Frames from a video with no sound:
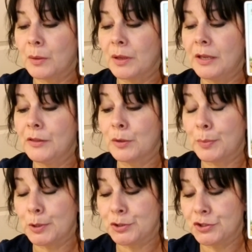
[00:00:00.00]
either
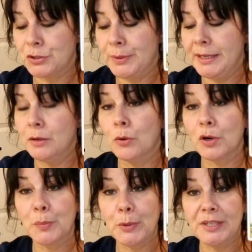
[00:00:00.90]
pursuing
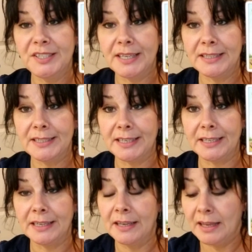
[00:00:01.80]
or
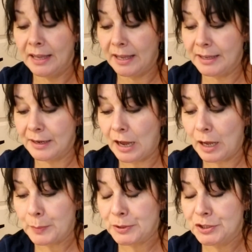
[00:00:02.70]
presenting an
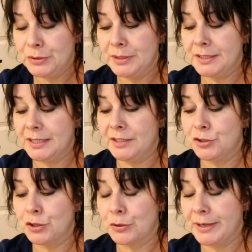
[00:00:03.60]
opportunity
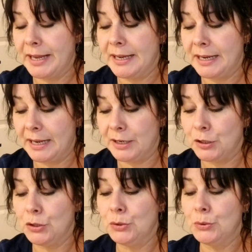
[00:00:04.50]
to create a
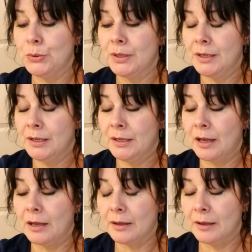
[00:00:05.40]
new
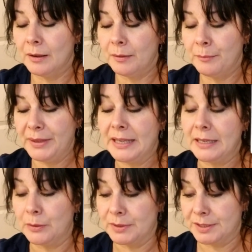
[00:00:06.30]
uh,
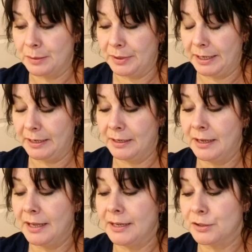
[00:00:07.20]
beginning with somebody
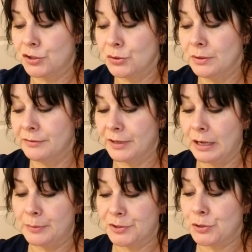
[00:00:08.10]
in a two of
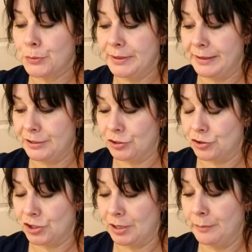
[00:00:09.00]
cups
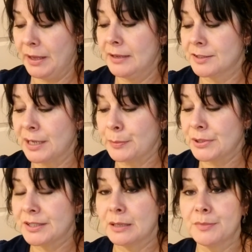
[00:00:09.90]
relationship.
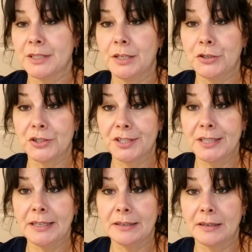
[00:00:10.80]
Temperance comes in and you're
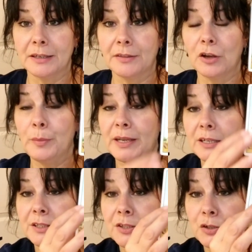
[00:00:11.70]
sitting on it though
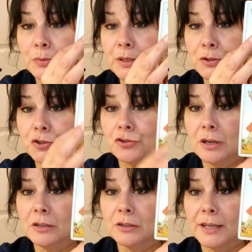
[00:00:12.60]
because it's a real
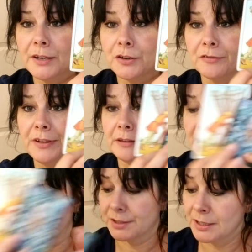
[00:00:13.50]
struggle in your
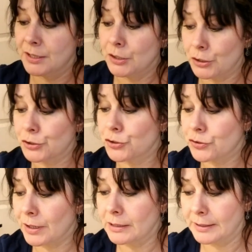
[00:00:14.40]
feelings. You're
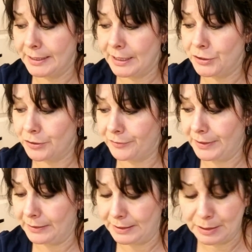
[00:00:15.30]
struggling in your
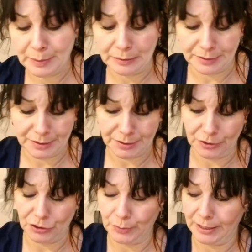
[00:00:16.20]
feelings about this
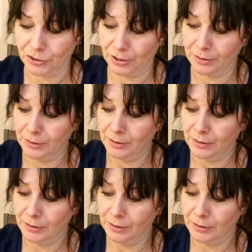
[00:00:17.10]
situation.